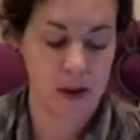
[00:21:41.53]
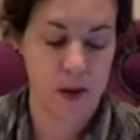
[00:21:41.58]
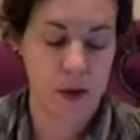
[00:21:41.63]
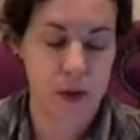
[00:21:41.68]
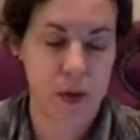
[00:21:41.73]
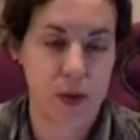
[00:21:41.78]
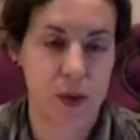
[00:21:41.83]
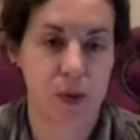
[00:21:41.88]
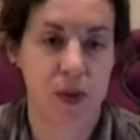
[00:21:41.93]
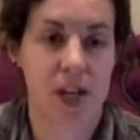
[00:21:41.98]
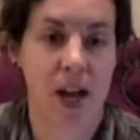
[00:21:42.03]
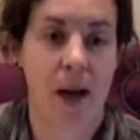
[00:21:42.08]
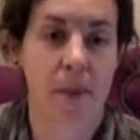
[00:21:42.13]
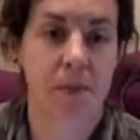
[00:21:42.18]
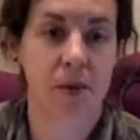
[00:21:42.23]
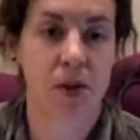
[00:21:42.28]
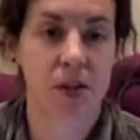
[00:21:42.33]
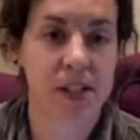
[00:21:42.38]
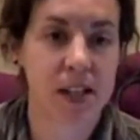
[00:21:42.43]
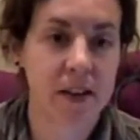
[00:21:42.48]
So
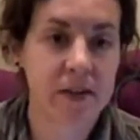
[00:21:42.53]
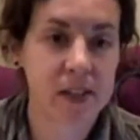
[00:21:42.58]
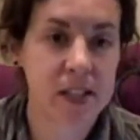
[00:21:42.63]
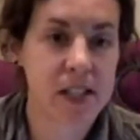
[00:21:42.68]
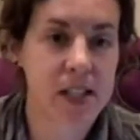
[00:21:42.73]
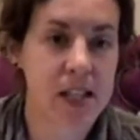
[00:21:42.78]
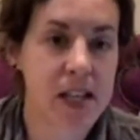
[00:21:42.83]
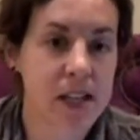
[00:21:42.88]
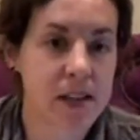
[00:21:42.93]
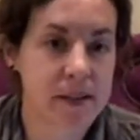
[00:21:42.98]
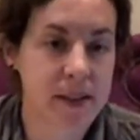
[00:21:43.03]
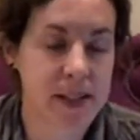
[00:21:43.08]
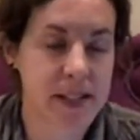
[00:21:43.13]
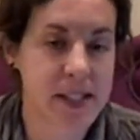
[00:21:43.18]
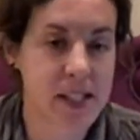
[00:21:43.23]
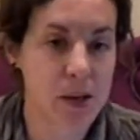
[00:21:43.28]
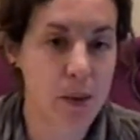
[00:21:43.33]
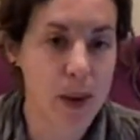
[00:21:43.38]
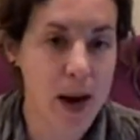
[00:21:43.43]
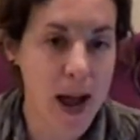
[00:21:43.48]
chapter 17,
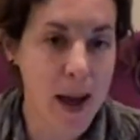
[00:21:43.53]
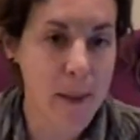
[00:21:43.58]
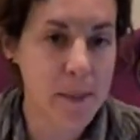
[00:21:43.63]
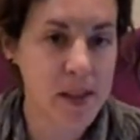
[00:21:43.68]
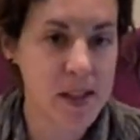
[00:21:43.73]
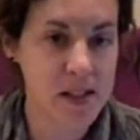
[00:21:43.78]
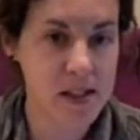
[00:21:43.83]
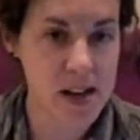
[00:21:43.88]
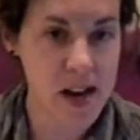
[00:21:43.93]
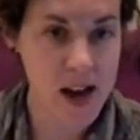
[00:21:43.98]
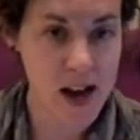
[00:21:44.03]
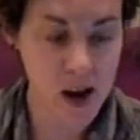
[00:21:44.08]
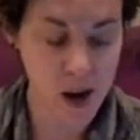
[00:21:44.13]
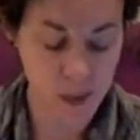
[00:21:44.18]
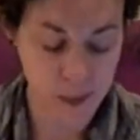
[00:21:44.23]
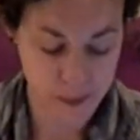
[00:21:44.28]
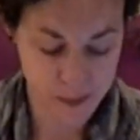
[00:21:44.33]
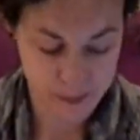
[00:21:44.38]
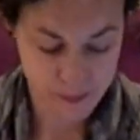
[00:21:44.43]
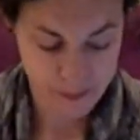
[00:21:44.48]
let's see what happens
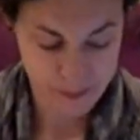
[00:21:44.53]
now.